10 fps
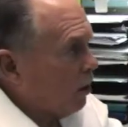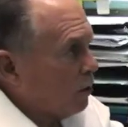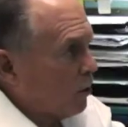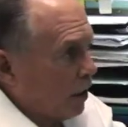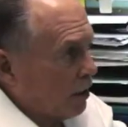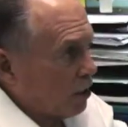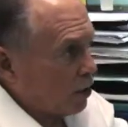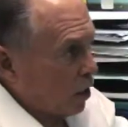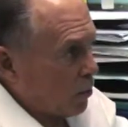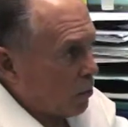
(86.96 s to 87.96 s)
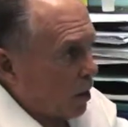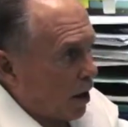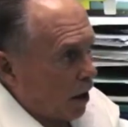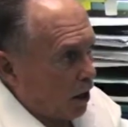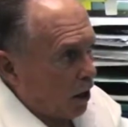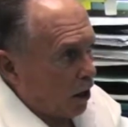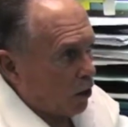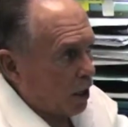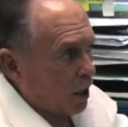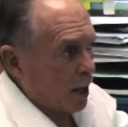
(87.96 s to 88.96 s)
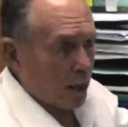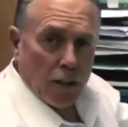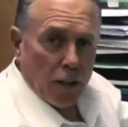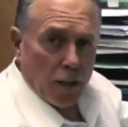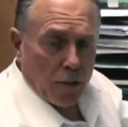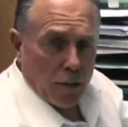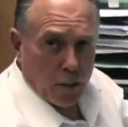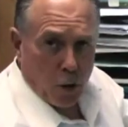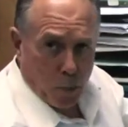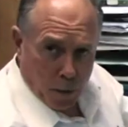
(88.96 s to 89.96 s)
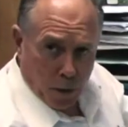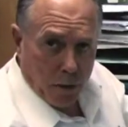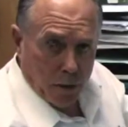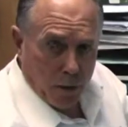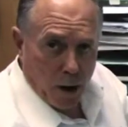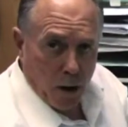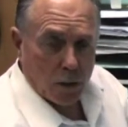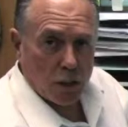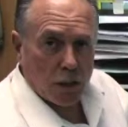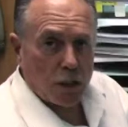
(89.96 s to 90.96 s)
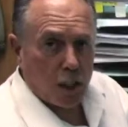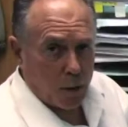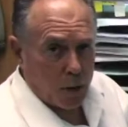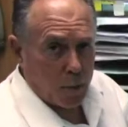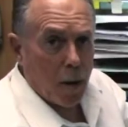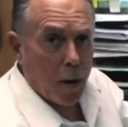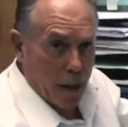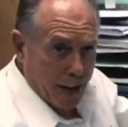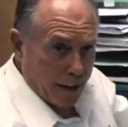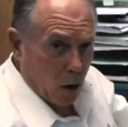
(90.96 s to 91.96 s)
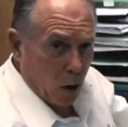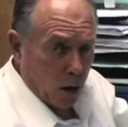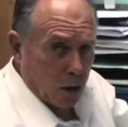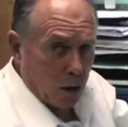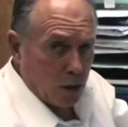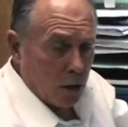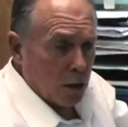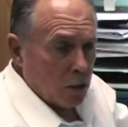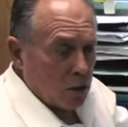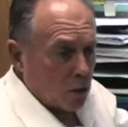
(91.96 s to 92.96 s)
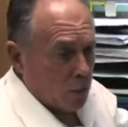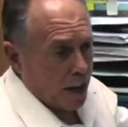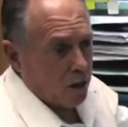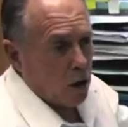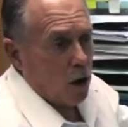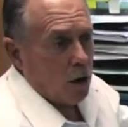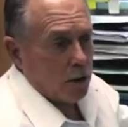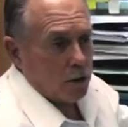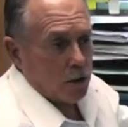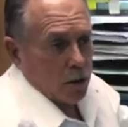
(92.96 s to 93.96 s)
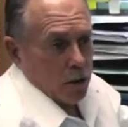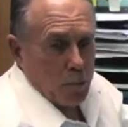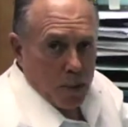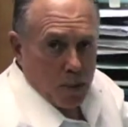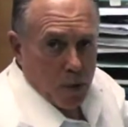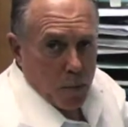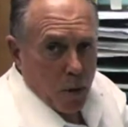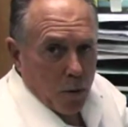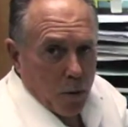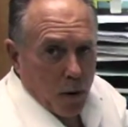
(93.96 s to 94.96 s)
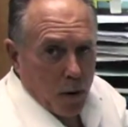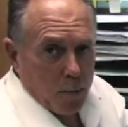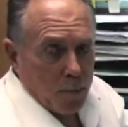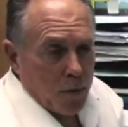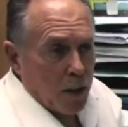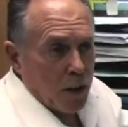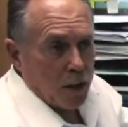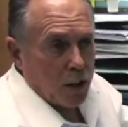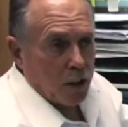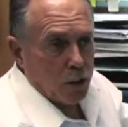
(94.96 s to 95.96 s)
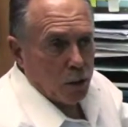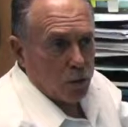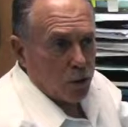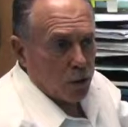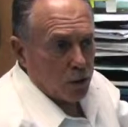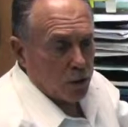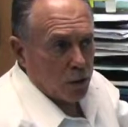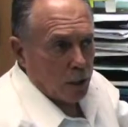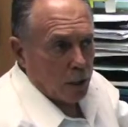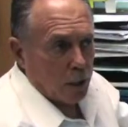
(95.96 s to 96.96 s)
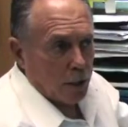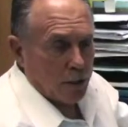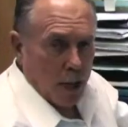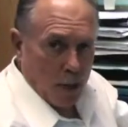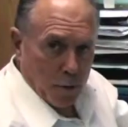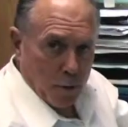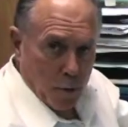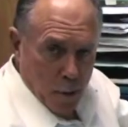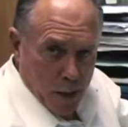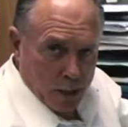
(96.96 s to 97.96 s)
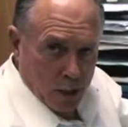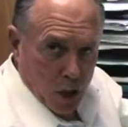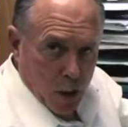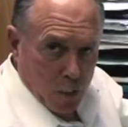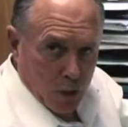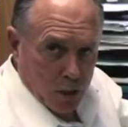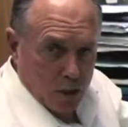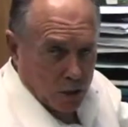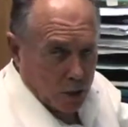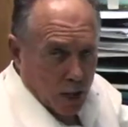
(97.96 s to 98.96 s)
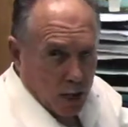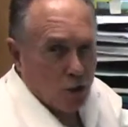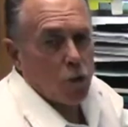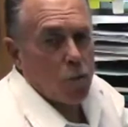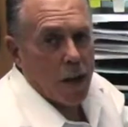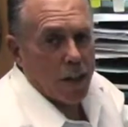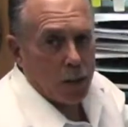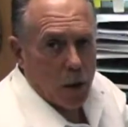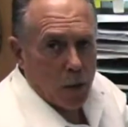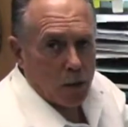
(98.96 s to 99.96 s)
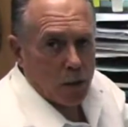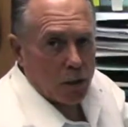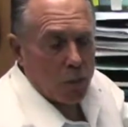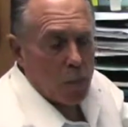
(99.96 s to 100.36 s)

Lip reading: So I'd like to start by looking at the Interpolator file, which is generated by MagLog. So MagLog is a PC program that uses data from the magnetometers, in this case two magnetometers.